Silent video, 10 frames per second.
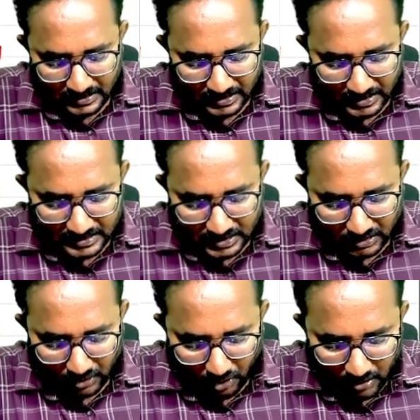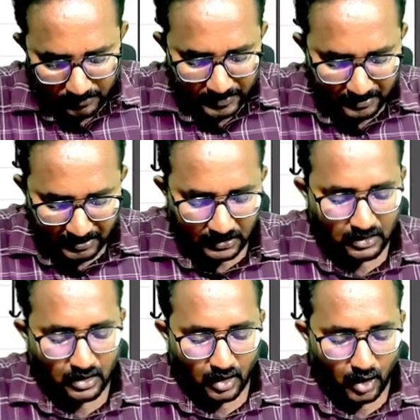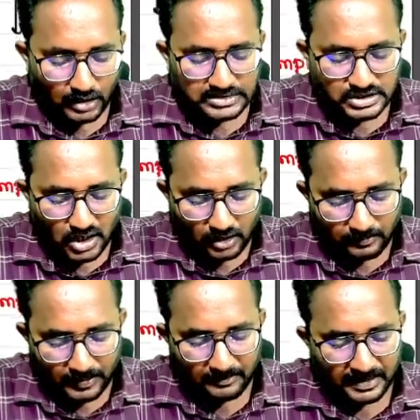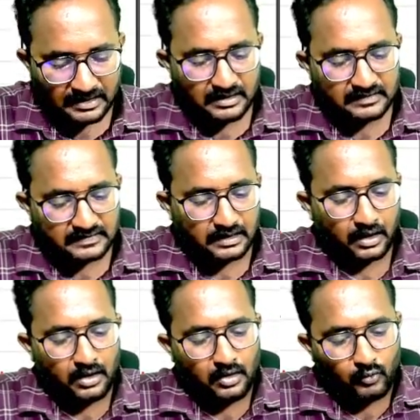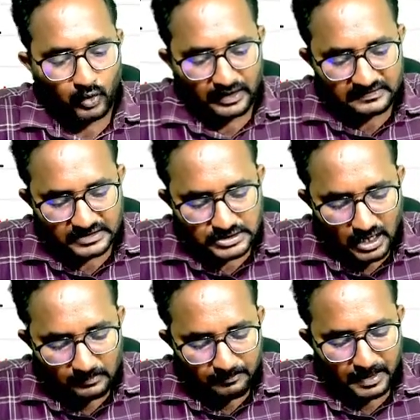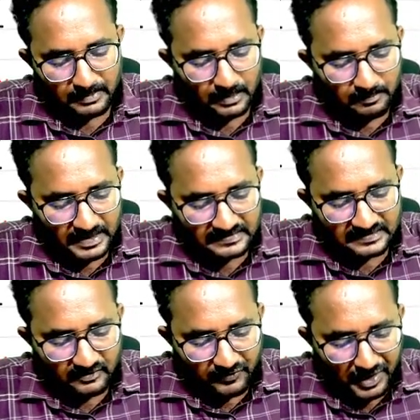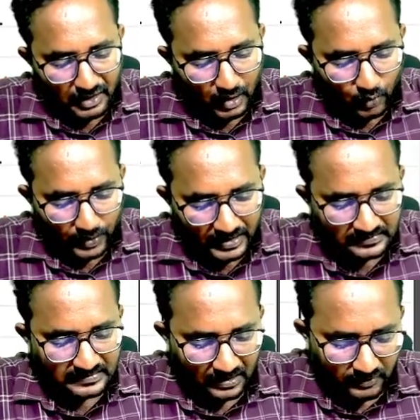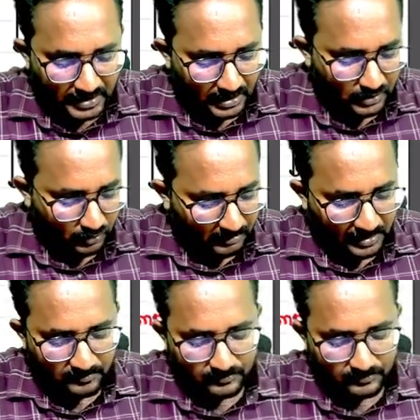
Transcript: Either non-payment or short payment. Sir, what is a short payment? Please define now. Yes, I will tell you, ma.